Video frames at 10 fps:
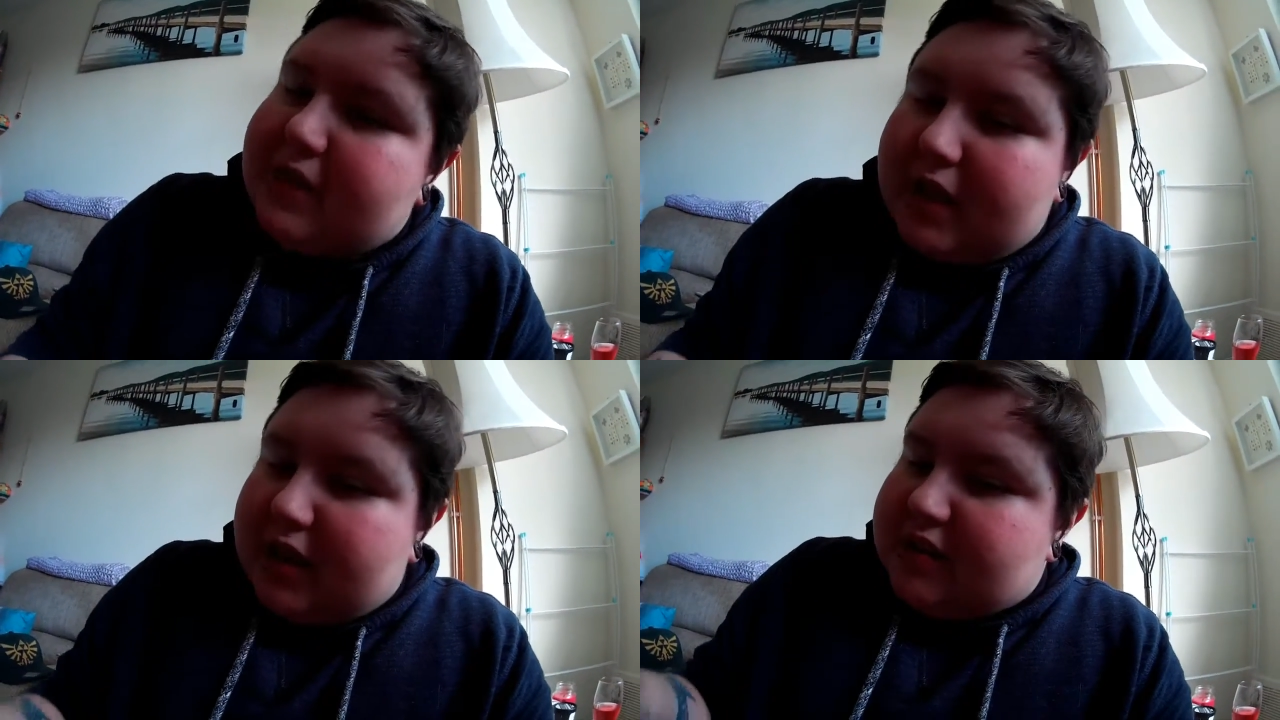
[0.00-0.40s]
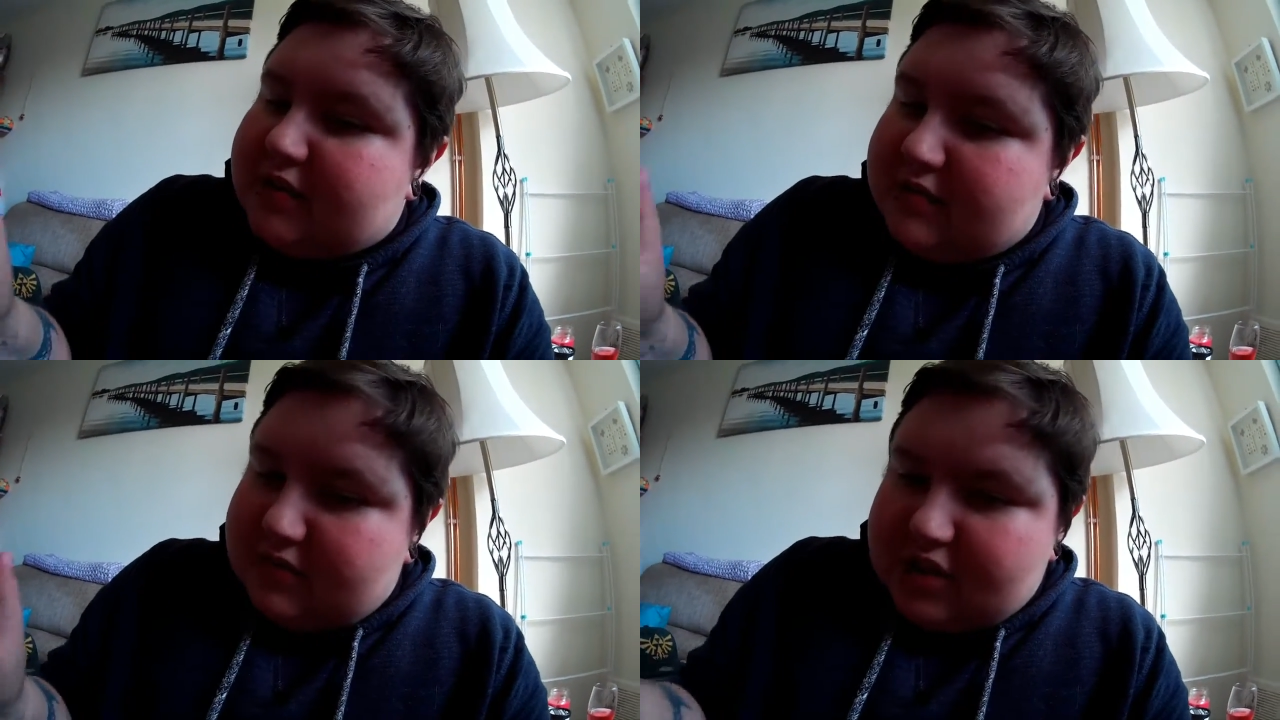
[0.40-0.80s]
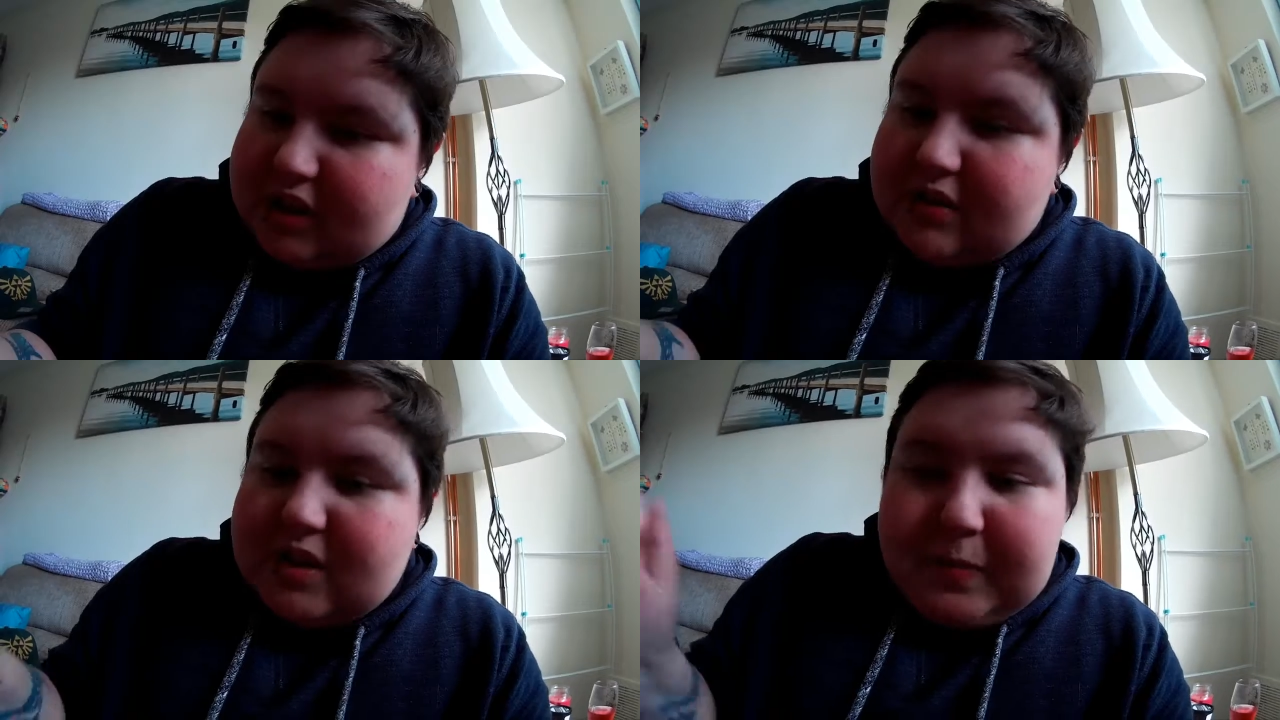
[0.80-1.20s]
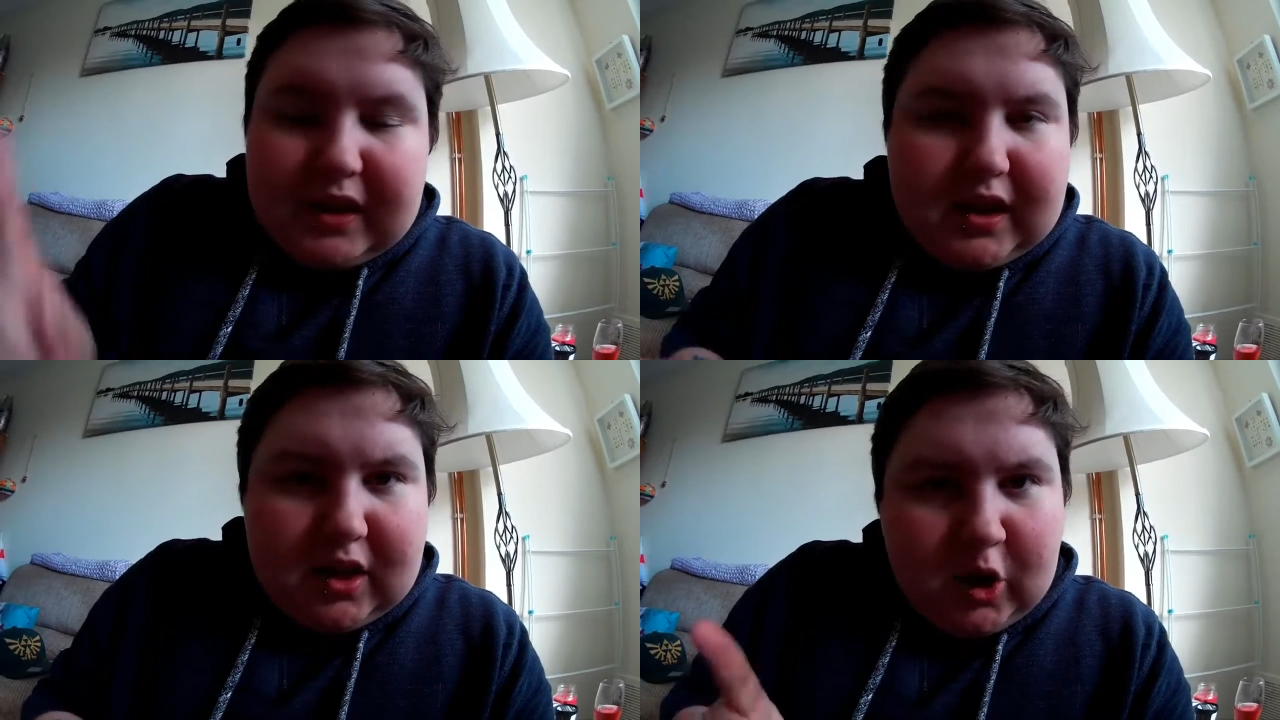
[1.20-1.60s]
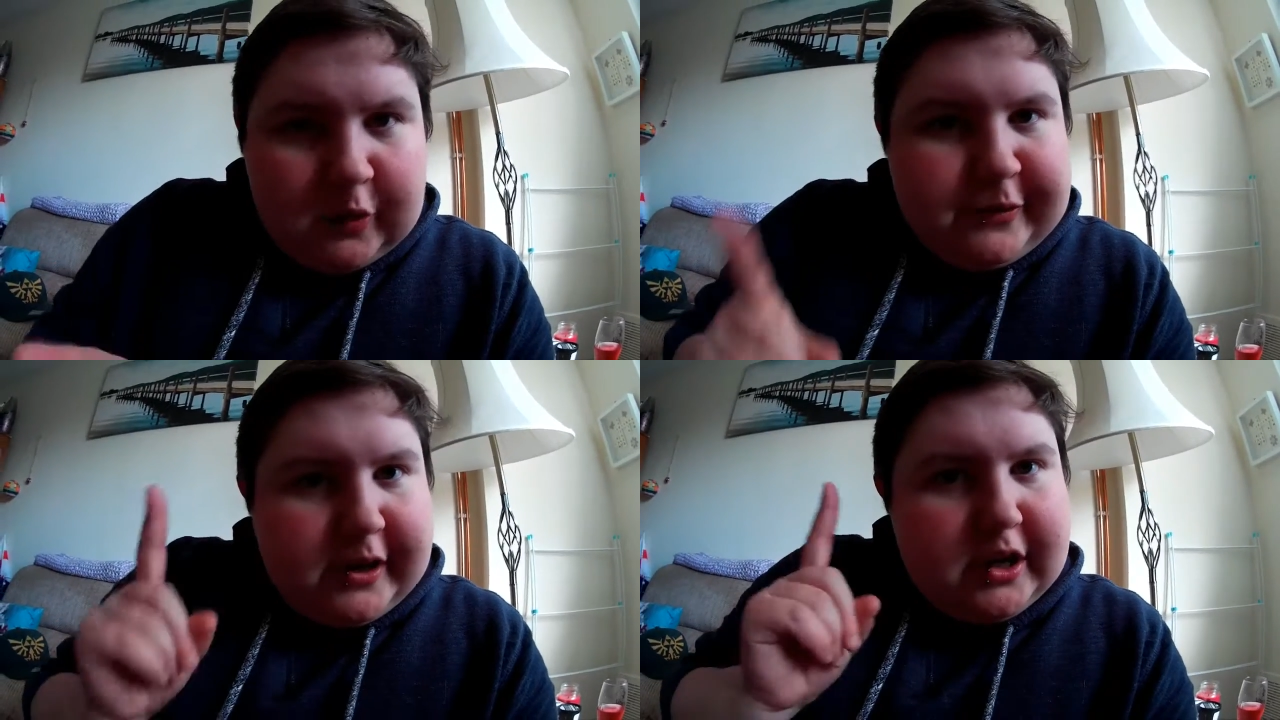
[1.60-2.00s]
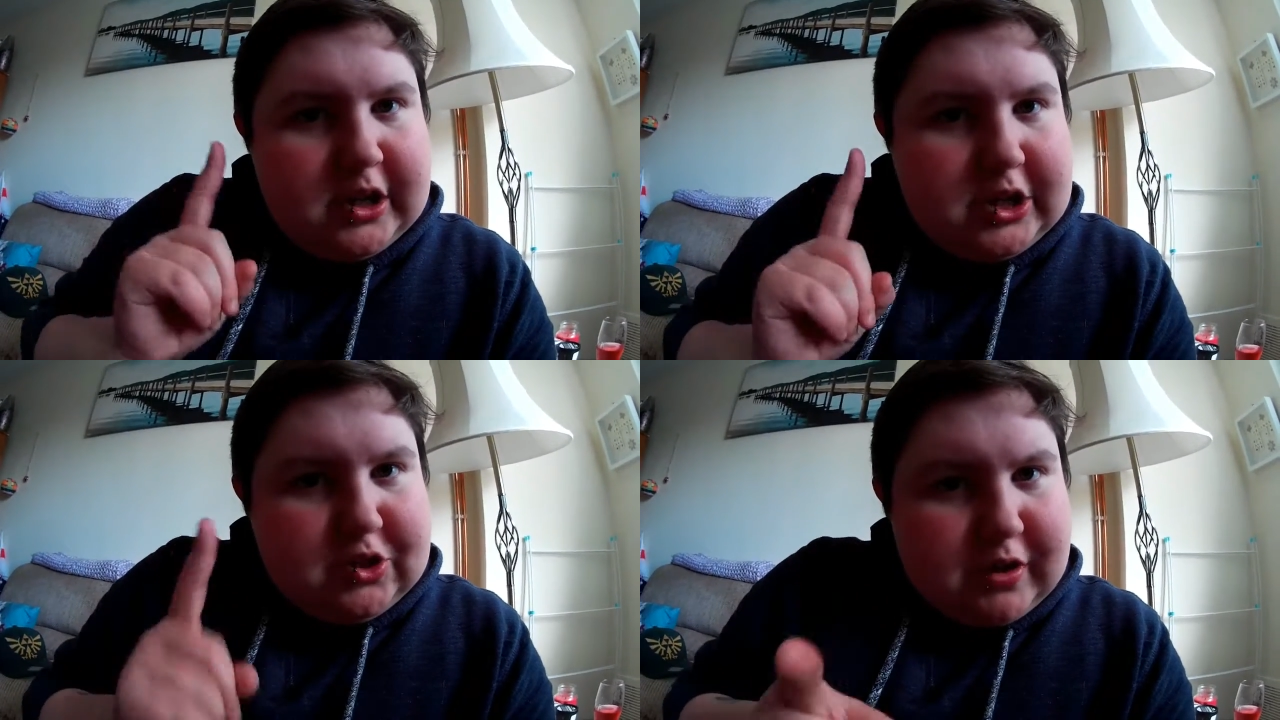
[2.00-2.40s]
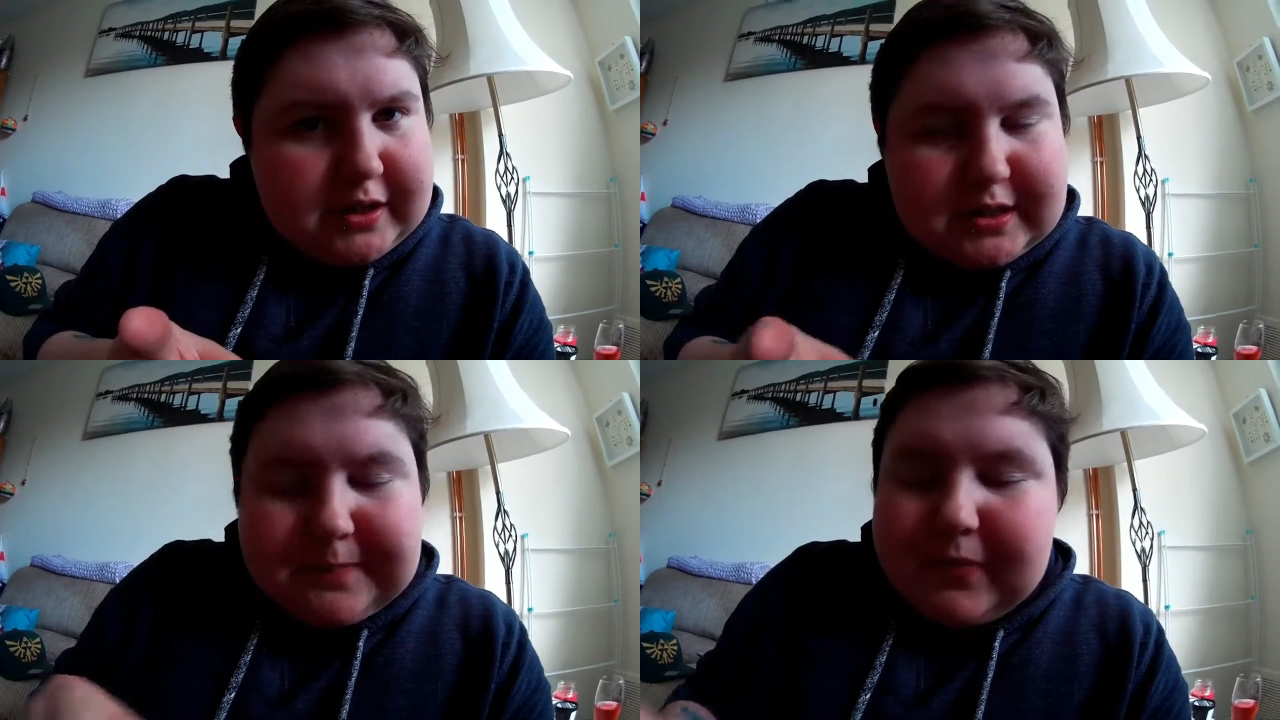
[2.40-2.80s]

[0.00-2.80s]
and shit. Speaking of shrines,